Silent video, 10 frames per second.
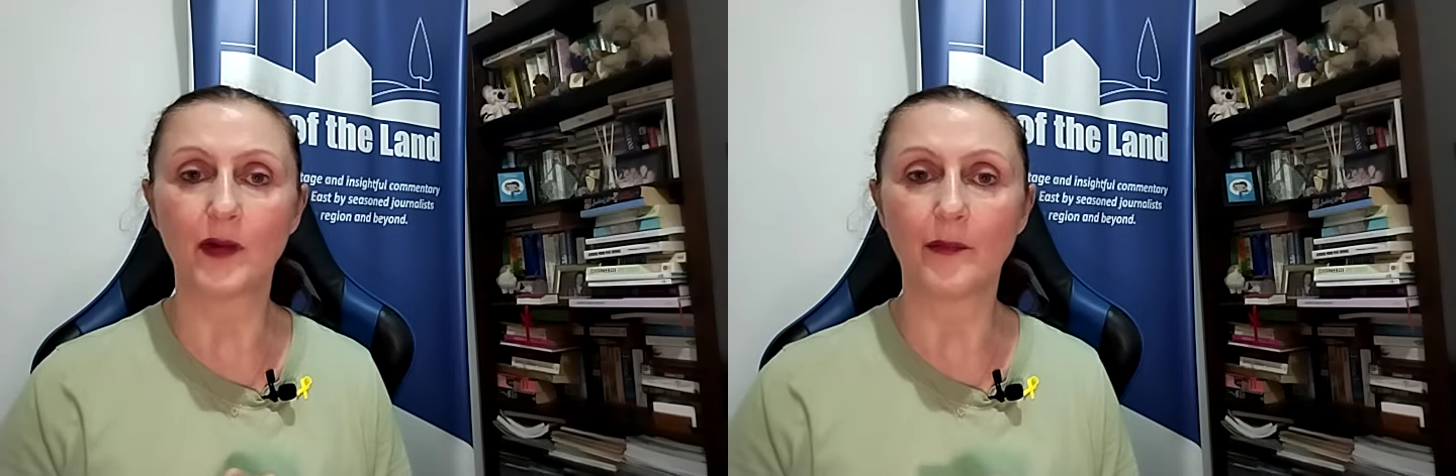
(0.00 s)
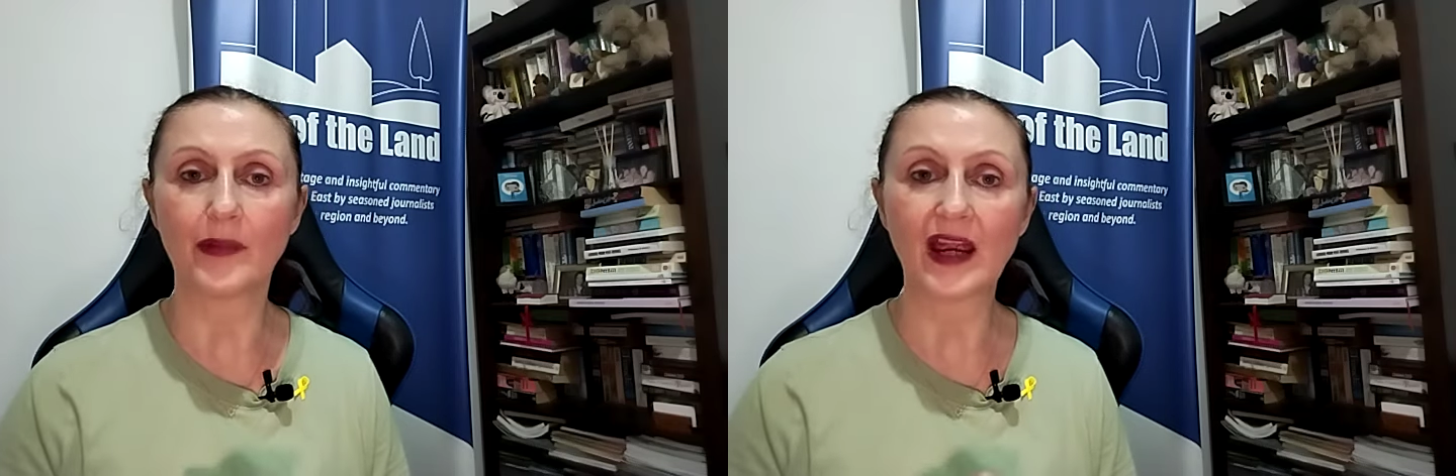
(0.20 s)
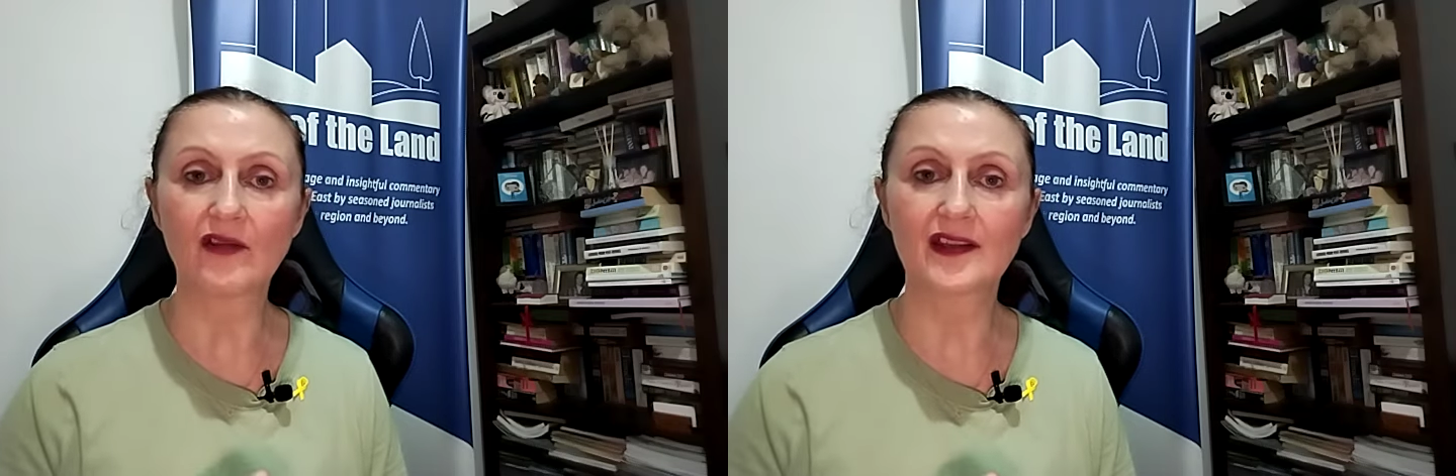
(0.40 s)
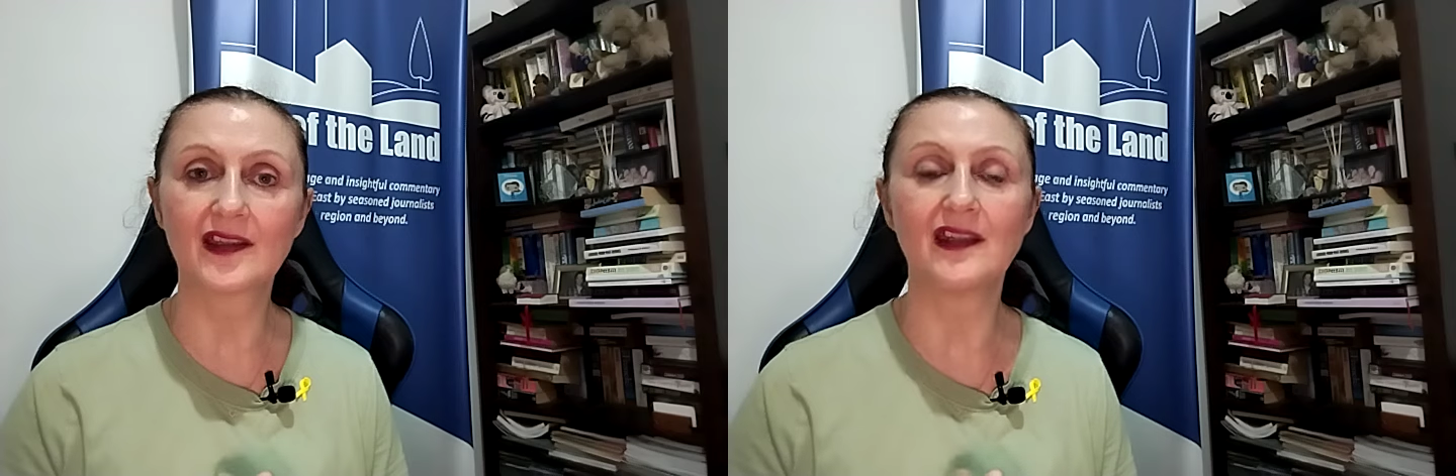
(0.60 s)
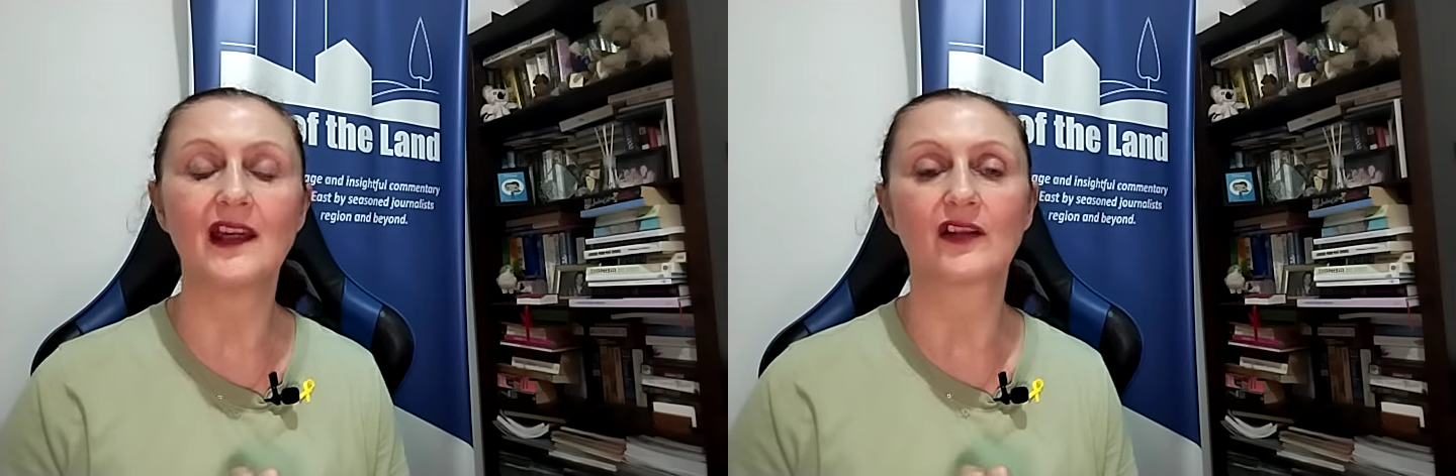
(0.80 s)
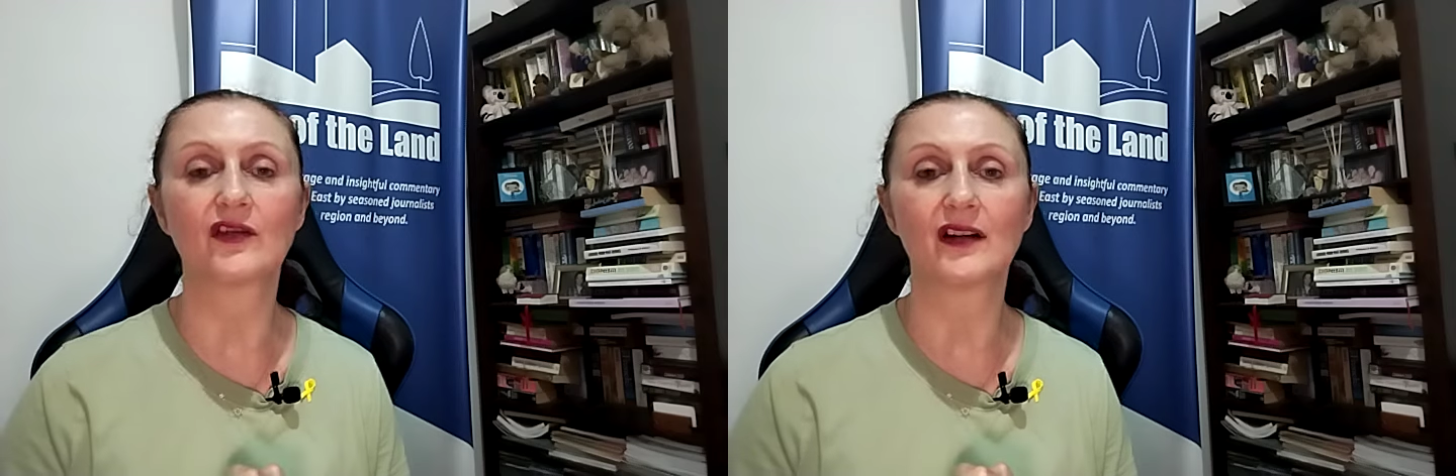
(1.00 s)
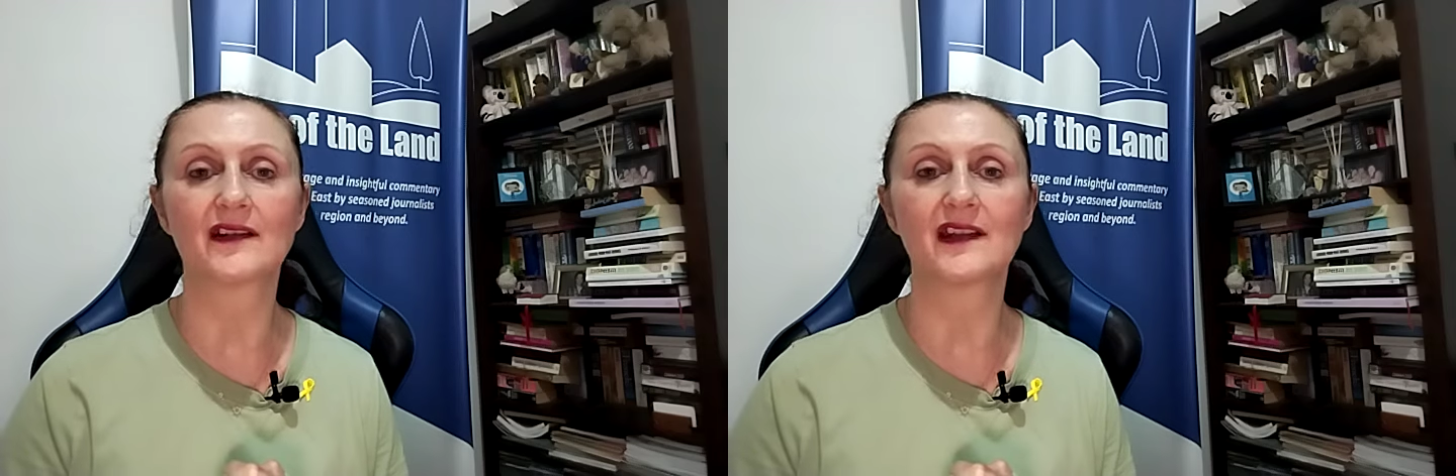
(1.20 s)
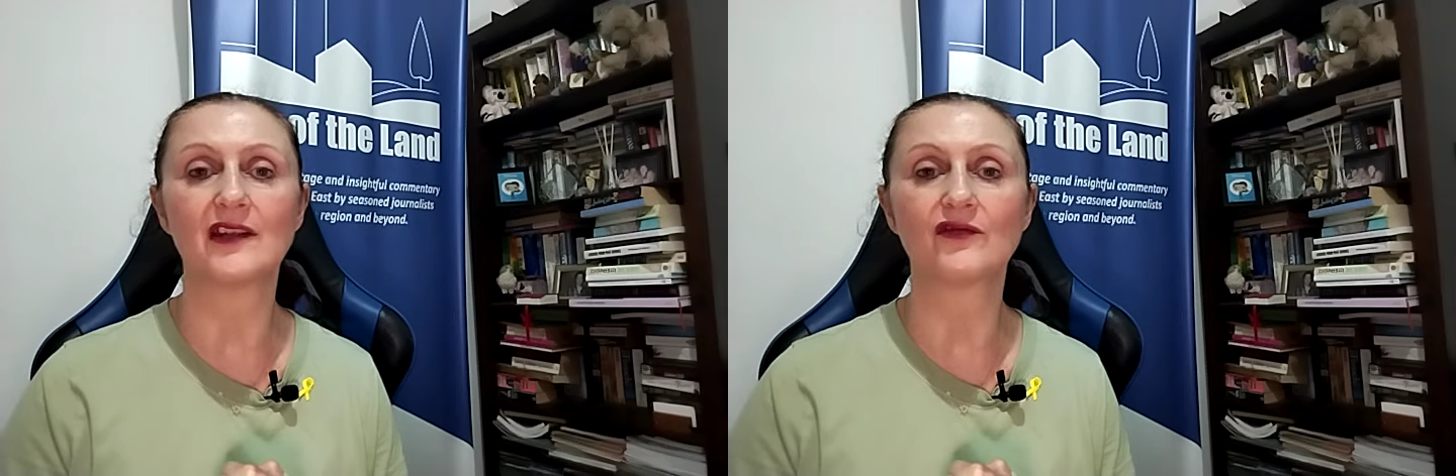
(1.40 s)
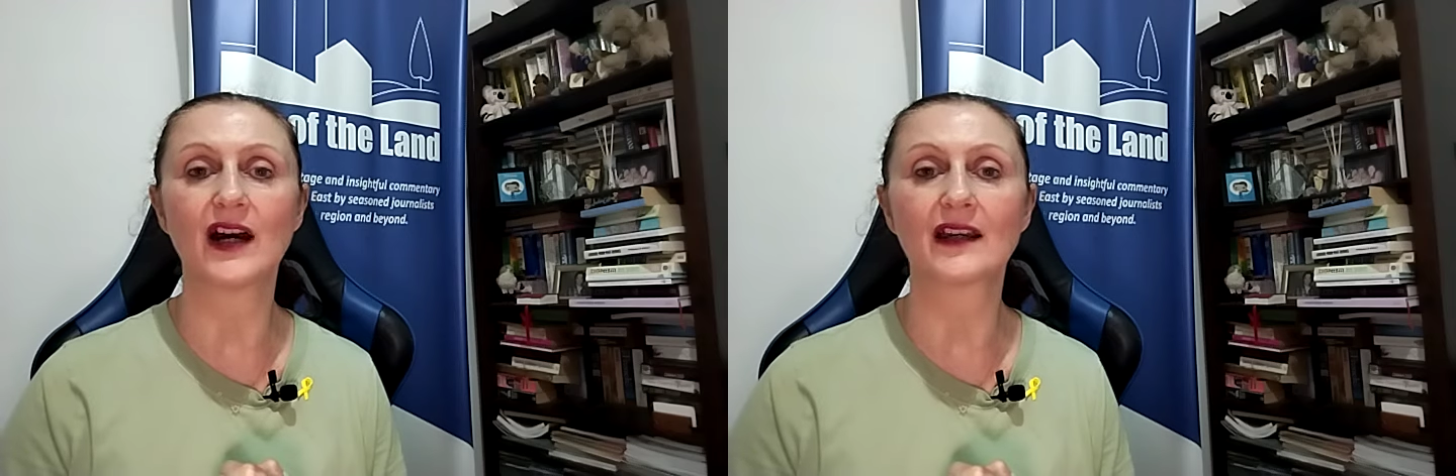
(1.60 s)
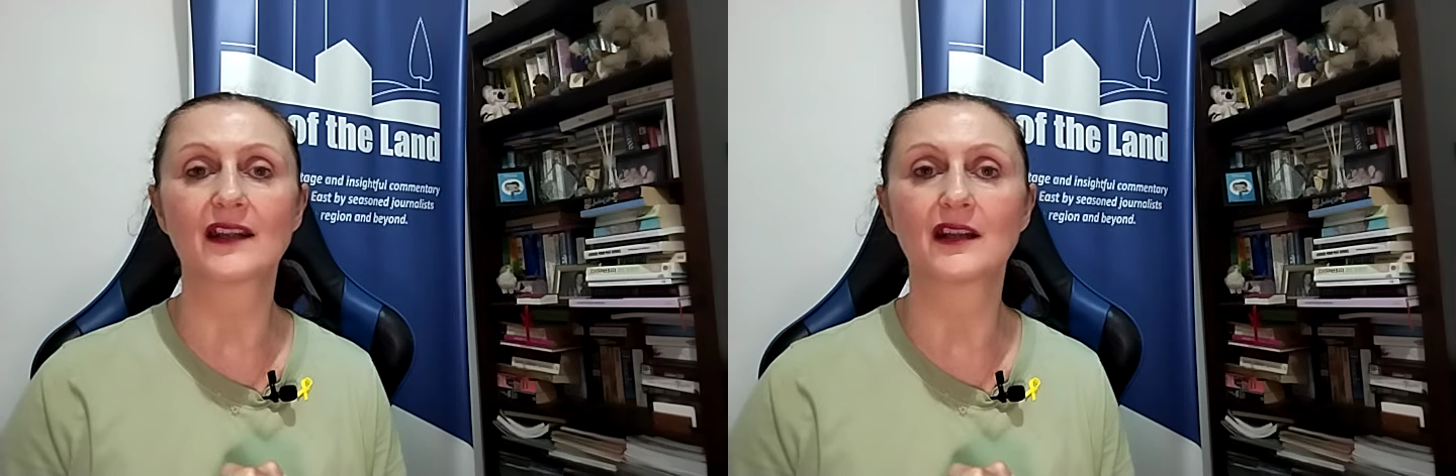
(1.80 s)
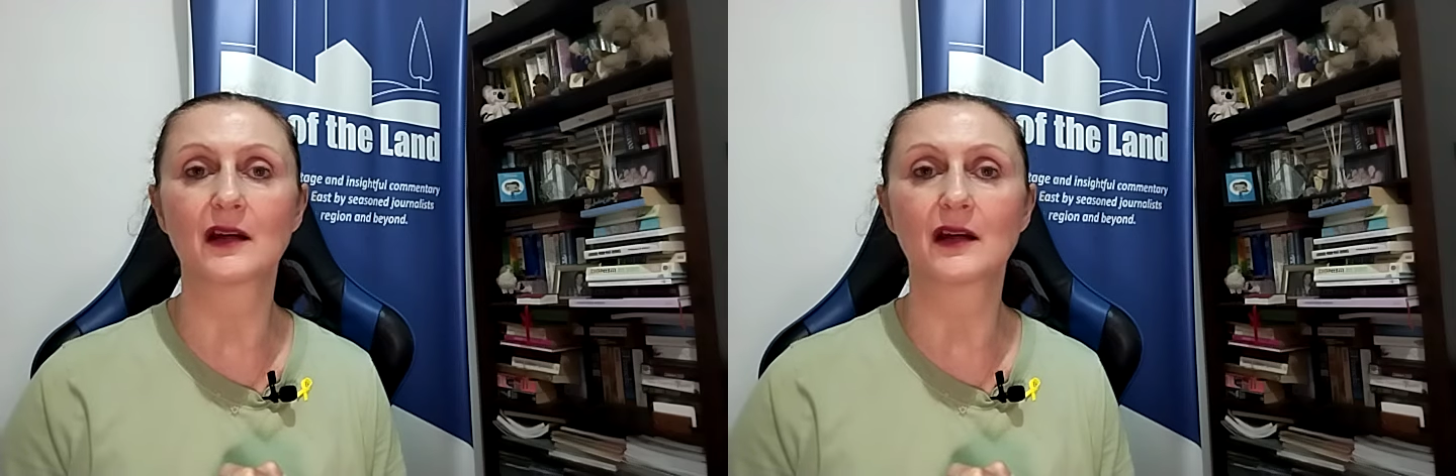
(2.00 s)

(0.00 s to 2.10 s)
barbarity across Iraq and,